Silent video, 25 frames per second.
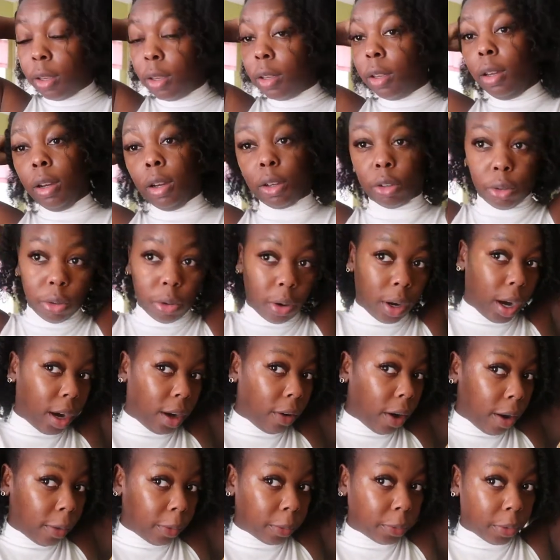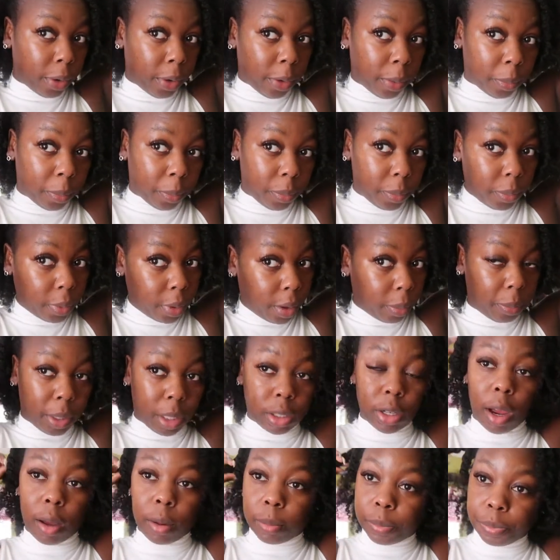and I'm washing my hair a
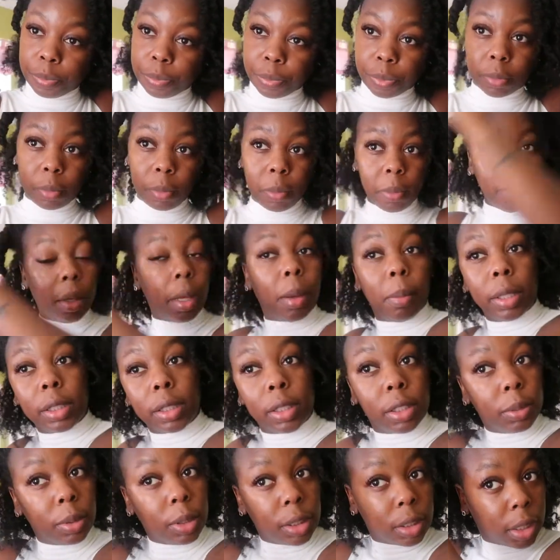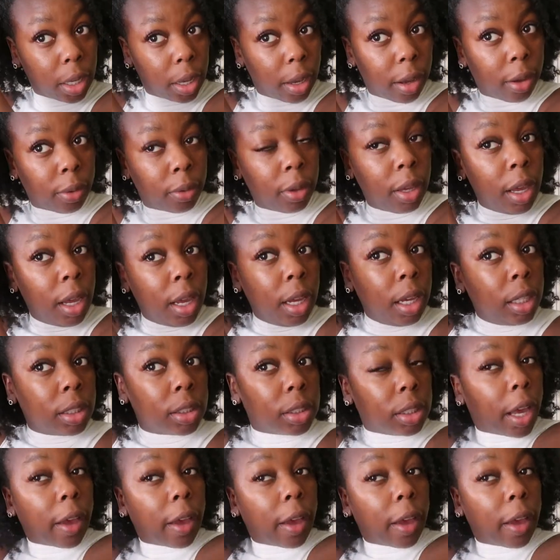lot less, like a lot less.